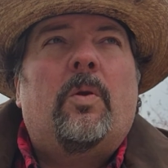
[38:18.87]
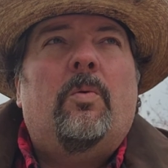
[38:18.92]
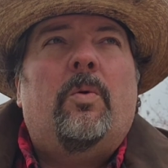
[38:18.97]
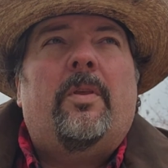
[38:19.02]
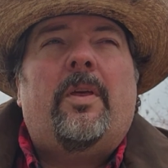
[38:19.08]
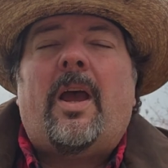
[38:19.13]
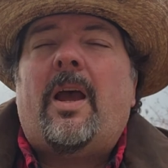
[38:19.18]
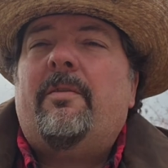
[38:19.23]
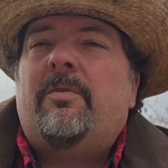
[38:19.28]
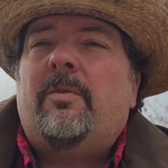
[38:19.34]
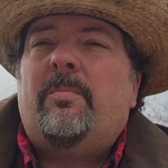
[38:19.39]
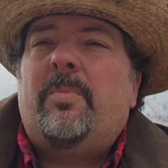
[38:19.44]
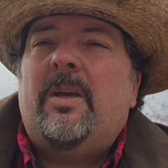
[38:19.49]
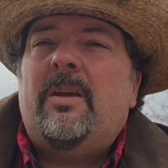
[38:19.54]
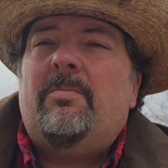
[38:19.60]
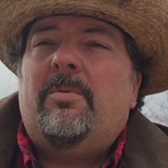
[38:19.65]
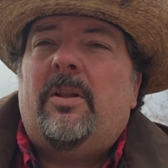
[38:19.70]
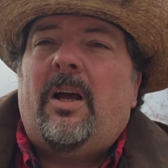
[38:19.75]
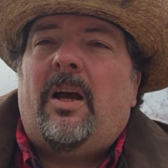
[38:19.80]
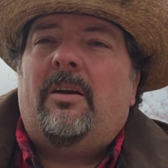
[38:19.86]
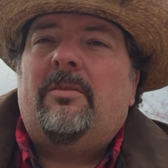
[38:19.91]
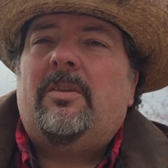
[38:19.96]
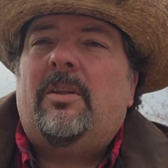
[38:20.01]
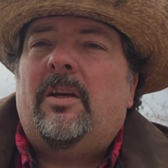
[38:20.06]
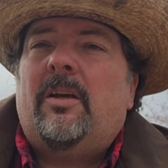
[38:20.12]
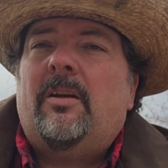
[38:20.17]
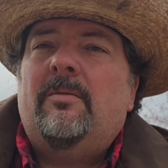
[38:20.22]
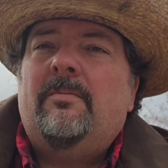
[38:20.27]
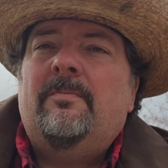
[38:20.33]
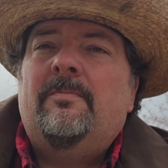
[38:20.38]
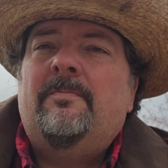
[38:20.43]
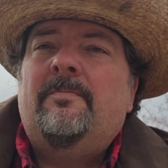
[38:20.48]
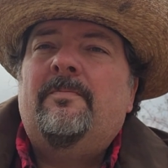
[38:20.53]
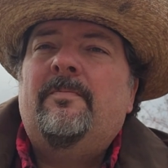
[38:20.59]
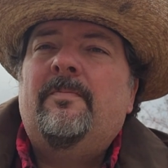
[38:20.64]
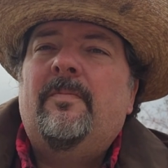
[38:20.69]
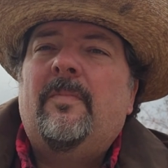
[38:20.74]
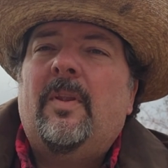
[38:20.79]
with half the people out there
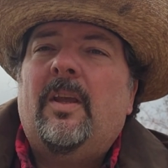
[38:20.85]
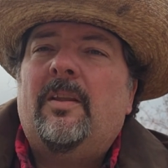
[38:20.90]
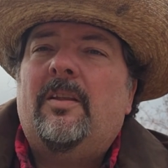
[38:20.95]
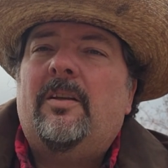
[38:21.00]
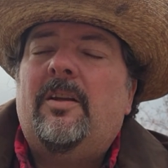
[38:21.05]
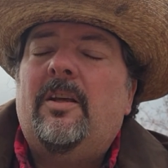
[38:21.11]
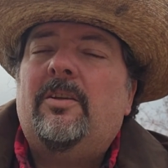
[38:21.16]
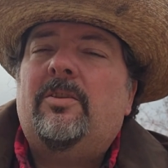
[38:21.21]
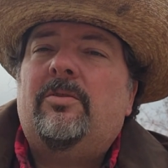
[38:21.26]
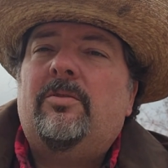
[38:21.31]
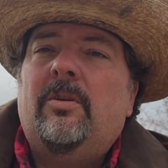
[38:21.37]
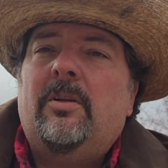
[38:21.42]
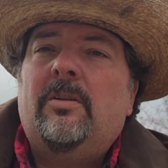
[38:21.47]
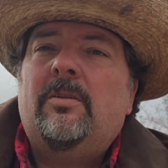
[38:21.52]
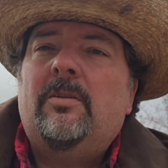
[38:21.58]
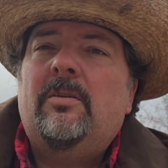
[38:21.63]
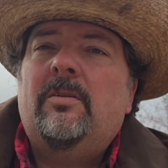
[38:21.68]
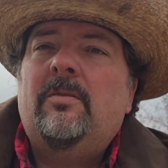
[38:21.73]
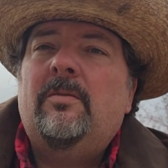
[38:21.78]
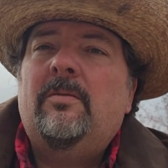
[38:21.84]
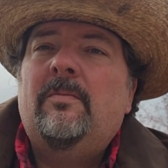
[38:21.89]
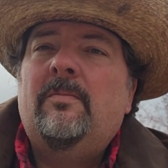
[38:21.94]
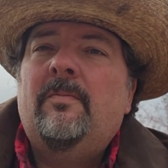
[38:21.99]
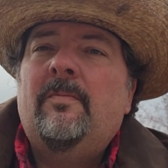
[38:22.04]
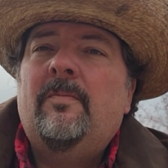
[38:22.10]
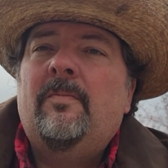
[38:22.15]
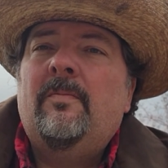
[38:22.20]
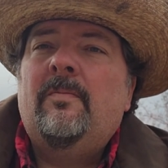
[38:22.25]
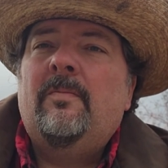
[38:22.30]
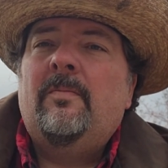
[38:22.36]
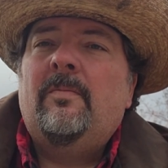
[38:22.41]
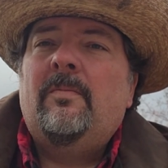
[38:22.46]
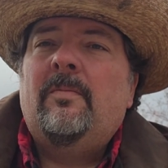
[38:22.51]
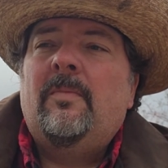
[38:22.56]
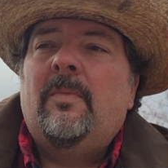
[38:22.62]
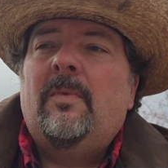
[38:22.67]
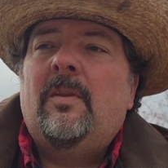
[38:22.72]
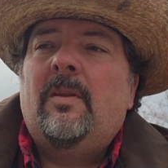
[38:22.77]
in the district,
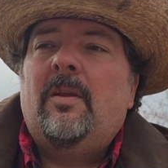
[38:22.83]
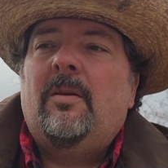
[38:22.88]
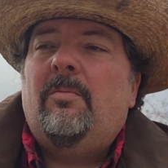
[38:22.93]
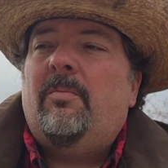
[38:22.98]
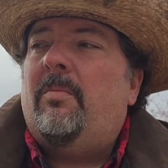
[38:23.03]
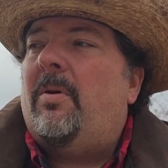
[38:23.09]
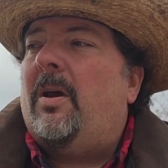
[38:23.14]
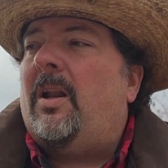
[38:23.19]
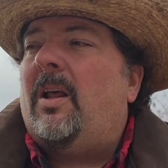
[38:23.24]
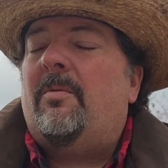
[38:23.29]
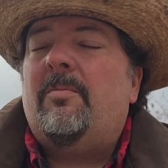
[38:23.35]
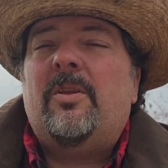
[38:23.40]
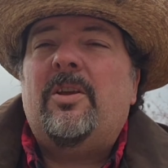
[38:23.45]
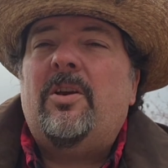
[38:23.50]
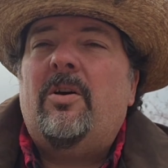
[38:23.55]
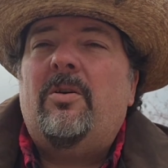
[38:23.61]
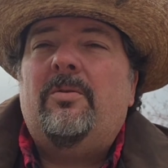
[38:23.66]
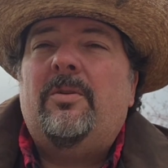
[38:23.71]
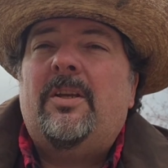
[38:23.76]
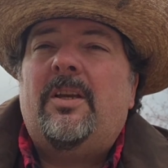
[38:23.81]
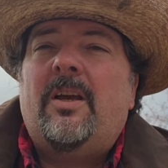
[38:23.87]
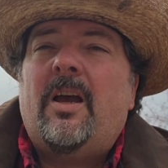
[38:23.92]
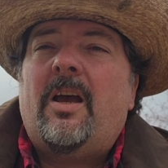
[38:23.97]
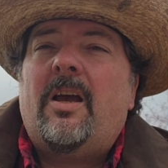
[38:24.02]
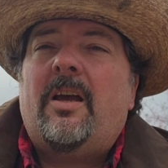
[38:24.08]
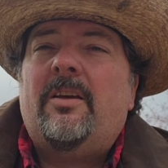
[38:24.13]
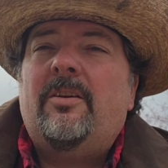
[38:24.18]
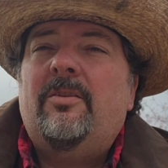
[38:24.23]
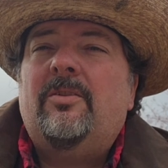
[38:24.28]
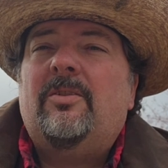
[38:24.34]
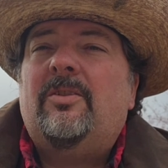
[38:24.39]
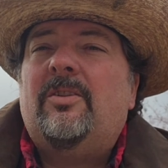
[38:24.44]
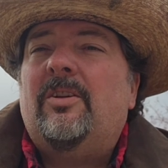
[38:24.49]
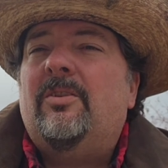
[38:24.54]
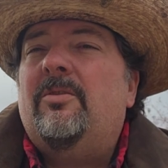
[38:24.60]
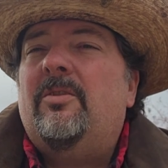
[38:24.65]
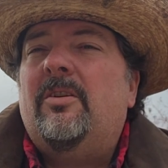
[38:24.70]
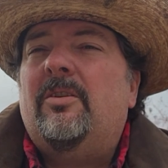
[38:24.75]
but I'm the only guy who's
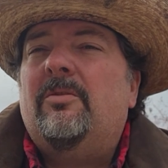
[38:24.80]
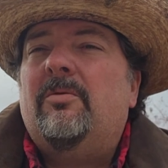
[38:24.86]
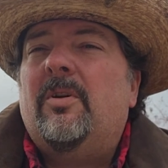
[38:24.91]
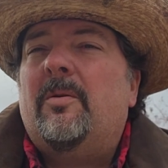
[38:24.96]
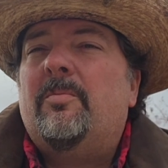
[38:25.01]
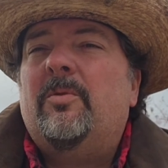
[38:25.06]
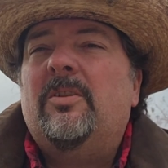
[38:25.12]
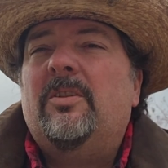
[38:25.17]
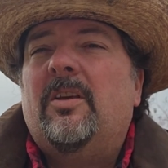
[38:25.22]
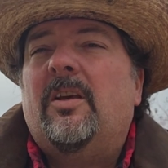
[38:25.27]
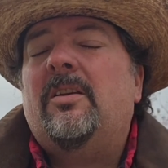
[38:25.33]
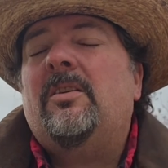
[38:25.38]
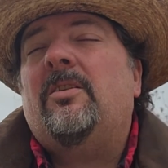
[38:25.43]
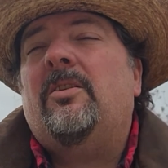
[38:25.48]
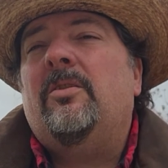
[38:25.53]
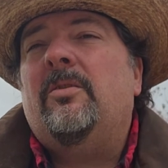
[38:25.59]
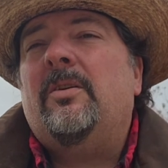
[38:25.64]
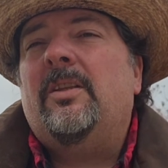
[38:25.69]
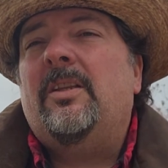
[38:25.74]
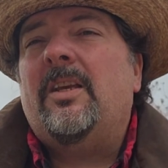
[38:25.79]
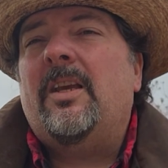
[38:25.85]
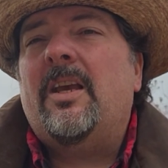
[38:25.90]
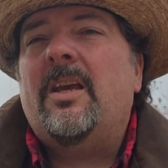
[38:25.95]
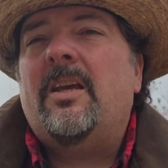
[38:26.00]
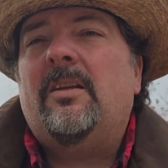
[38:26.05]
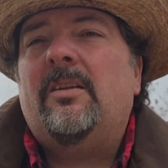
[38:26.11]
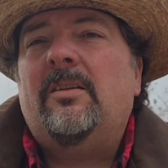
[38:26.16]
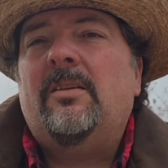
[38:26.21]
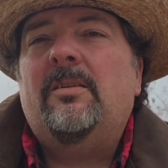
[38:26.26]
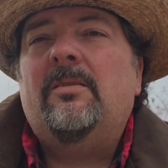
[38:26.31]
still going to represent you in the end.